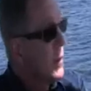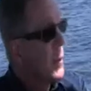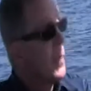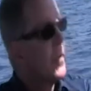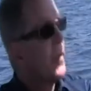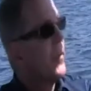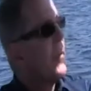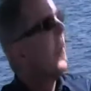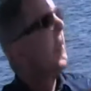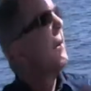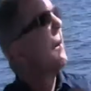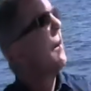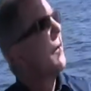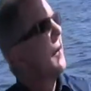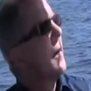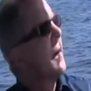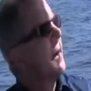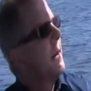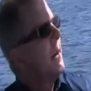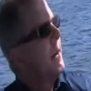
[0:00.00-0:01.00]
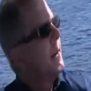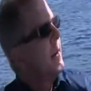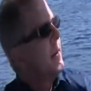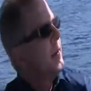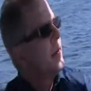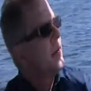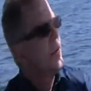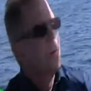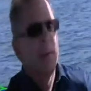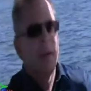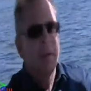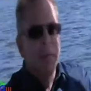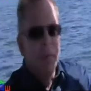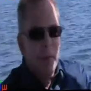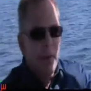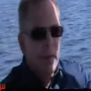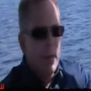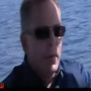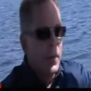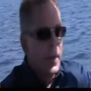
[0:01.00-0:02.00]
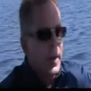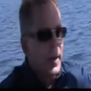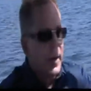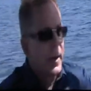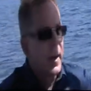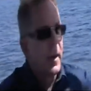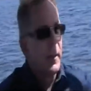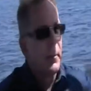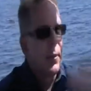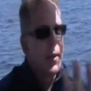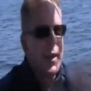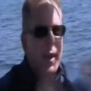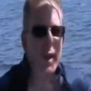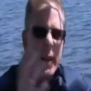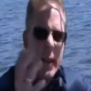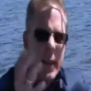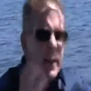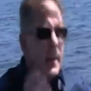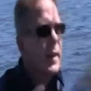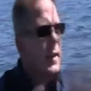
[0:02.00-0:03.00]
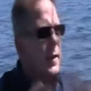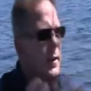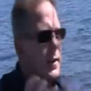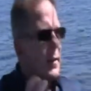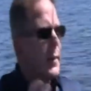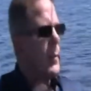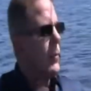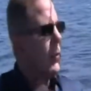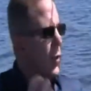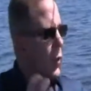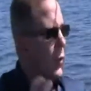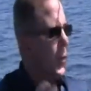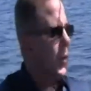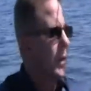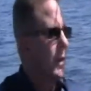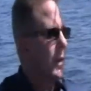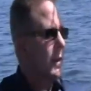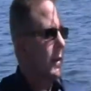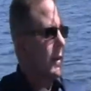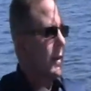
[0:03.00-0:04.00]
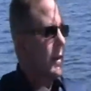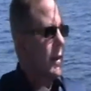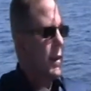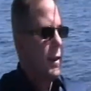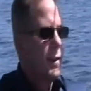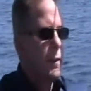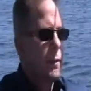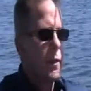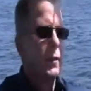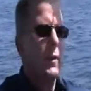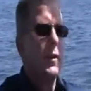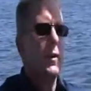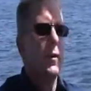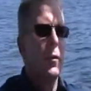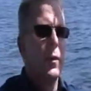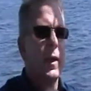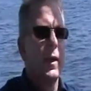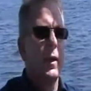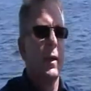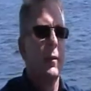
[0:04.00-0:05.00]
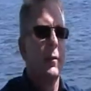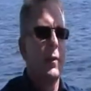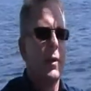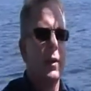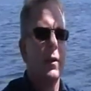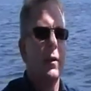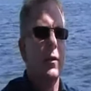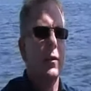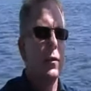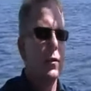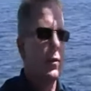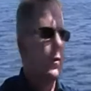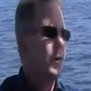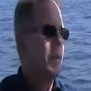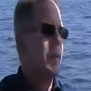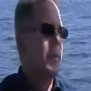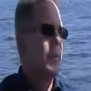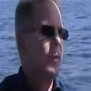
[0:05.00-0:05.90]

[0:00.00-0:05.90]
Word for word: so it's yeah. very gray. So, but when you the wake scene, up here in the itself, morning, yes. but when you wake up here in Luxor in the